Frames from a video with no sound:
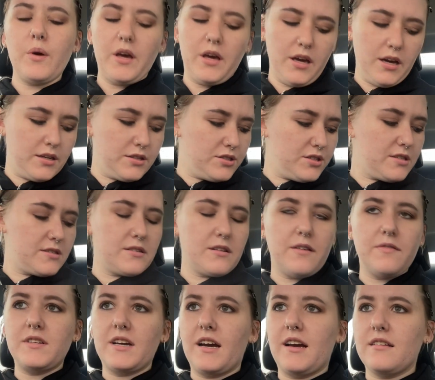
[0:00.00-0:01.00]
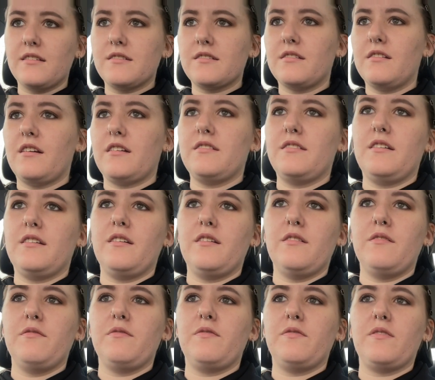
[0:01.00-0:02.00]
I just left Atlas
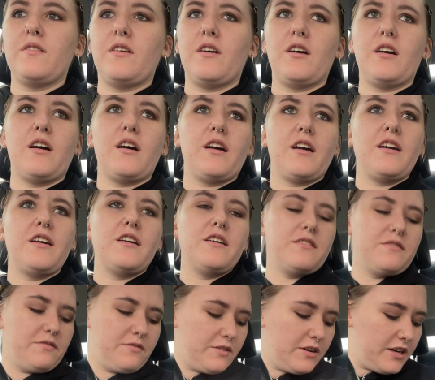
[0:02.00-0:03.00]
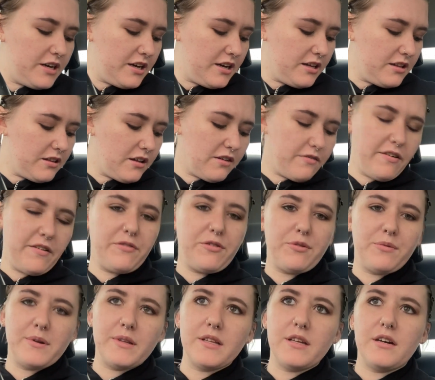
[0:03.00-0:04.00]
Collective. I freaking love
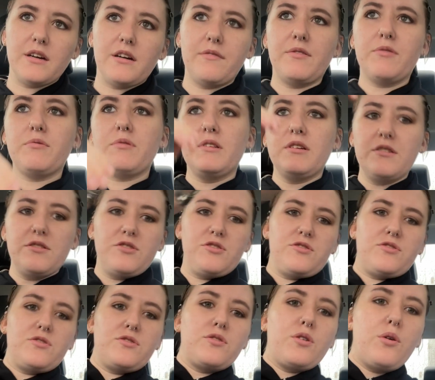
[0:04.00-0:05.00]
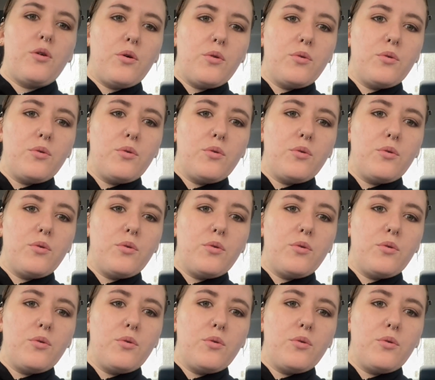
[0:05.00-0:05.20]
everyone there. Everyone there is so